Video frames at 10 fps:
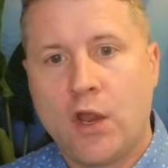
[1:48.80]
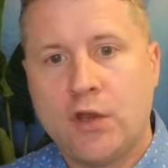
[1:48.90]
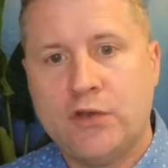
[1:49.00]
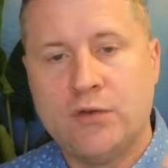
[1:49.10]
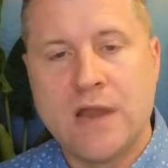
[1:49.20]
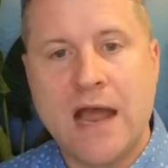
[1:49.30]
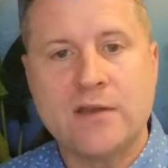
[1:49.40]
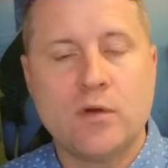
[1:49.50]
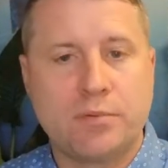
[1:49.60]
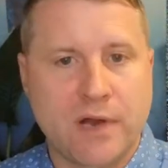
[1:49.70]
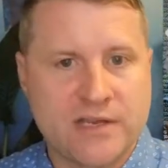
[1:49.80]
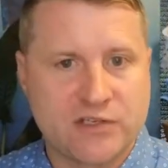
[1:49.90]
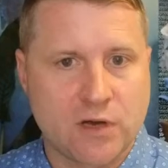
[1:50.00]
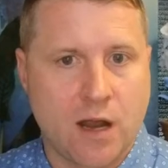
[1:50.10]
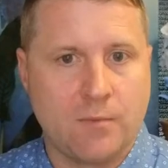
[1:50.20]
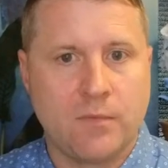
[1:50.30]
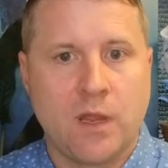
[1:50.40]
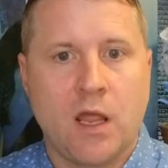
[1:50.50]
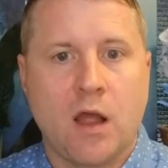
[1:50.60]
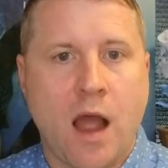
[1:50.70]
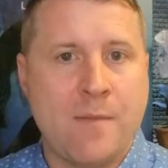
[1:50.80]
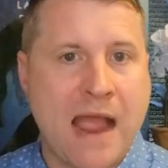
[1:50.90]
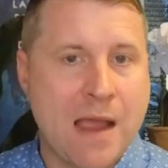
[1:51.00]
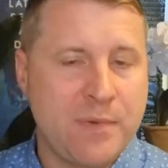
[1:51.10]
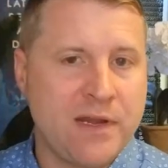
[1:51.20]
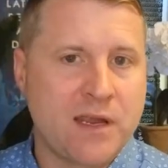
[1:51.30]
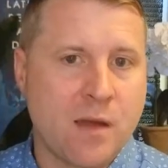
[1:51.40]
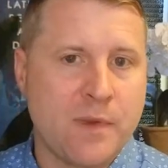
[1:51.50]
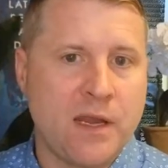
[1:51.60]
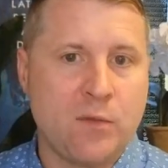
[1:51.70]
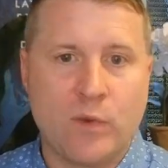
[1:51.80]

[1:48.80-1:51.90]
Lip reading: do not do a price drop. I'm happy to come in.